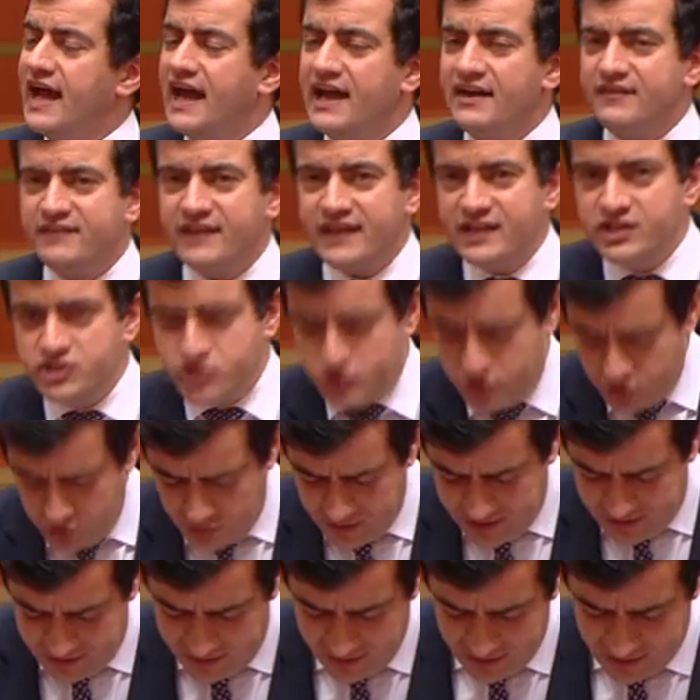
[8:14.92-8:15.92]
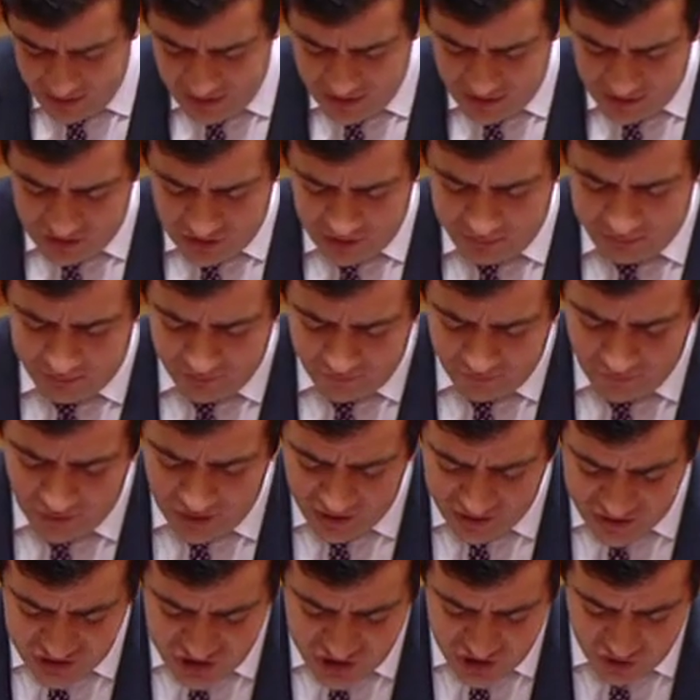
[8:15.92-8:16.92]
have a duty to
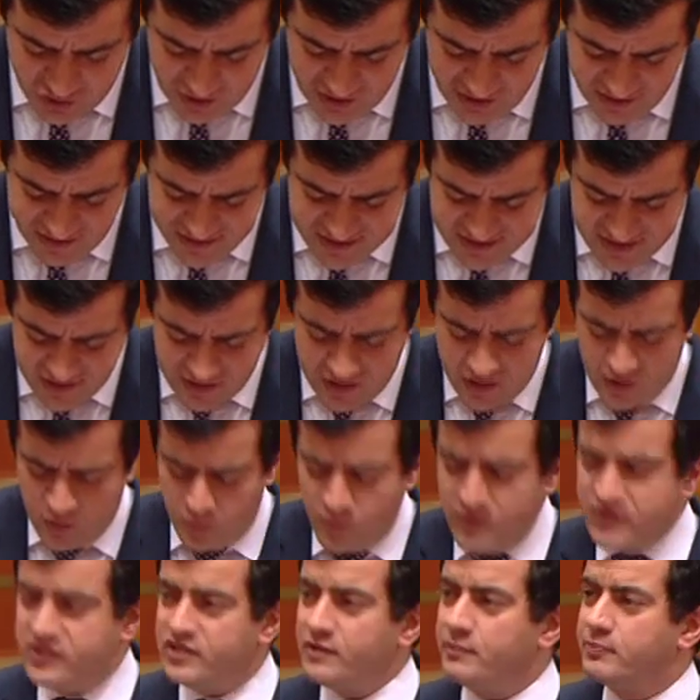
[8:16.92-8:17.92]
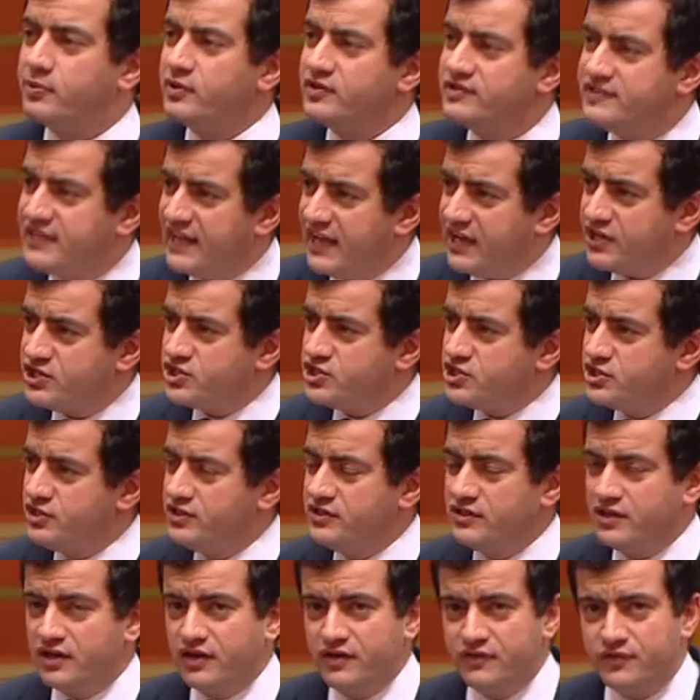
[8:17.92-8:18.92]
provide Australians with the
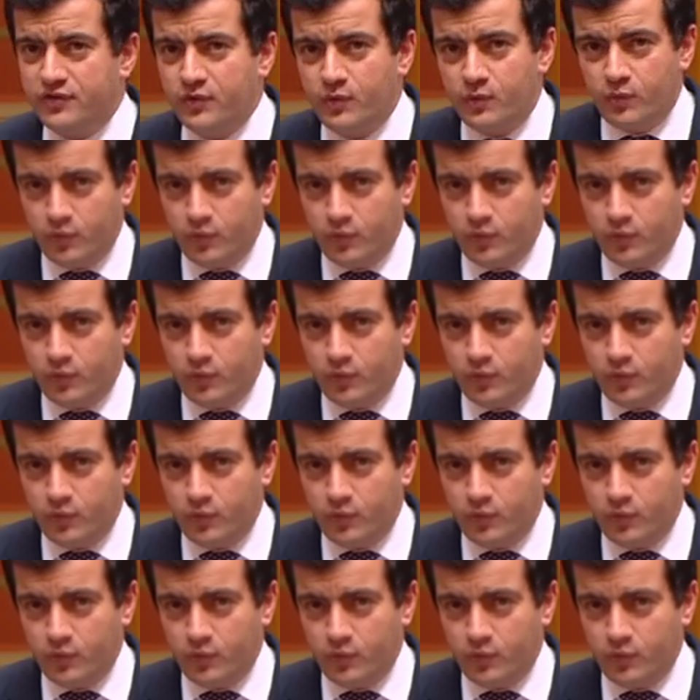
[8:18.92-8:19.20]
protection of the